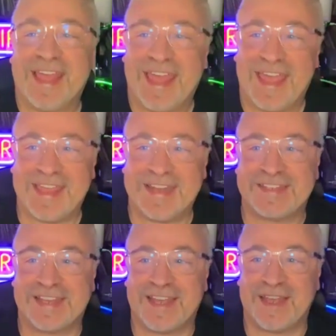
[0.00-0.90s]

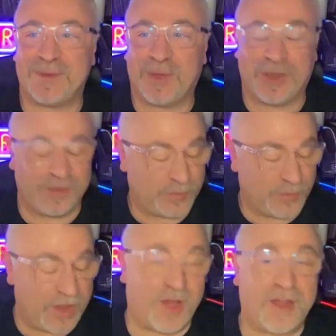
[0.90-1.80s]
And well, the
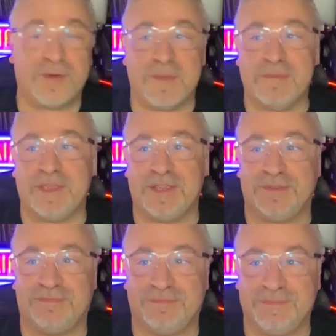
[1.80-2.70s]
way I remember
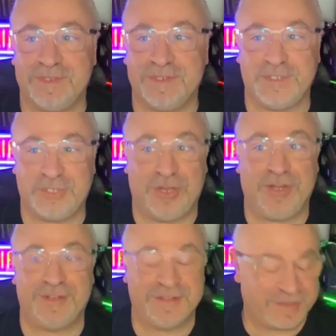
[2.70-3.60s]
you,
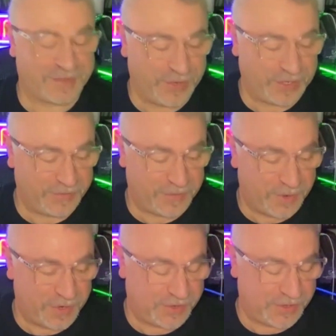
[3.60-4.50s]
John, and correct me if I'm
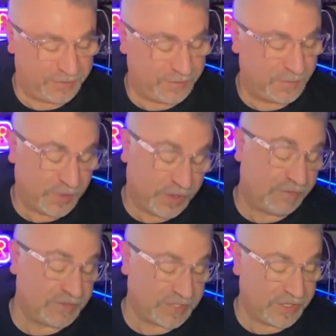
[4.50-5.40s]
wrong, well,
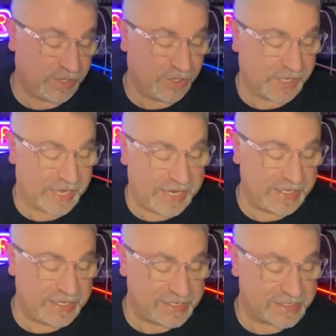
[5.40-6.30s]
obviously in the early
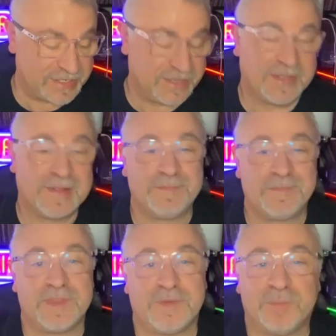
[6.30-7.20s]
80s,
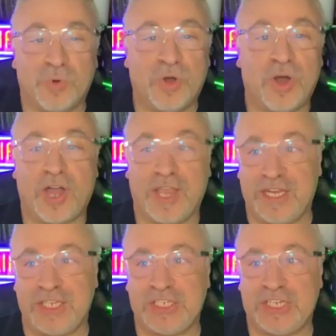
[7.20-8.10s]
more high
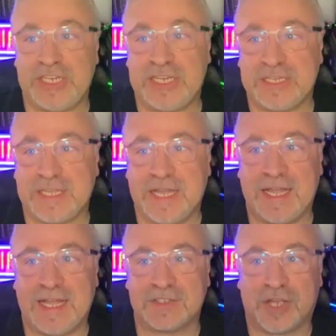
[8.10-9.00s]
energy
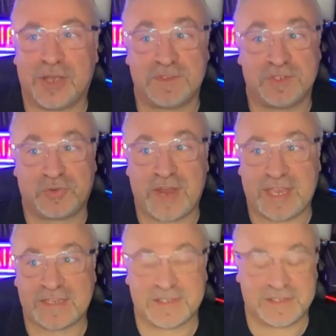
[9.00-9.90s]
types of
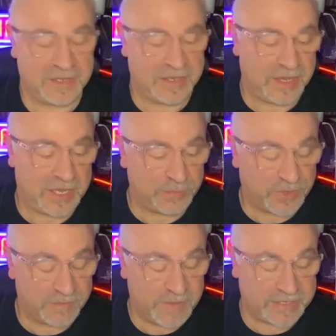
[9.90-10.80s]
tracks. And you
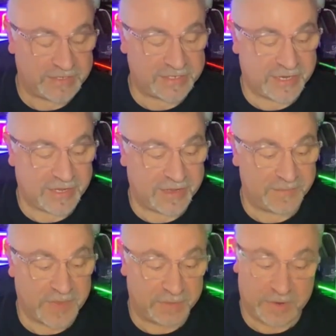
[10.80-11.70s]
would have met,
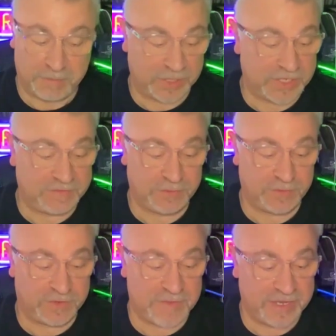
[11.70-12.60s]
I believe you
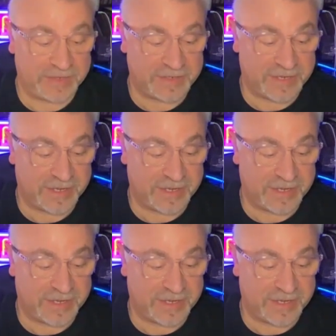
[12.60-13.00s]
would have met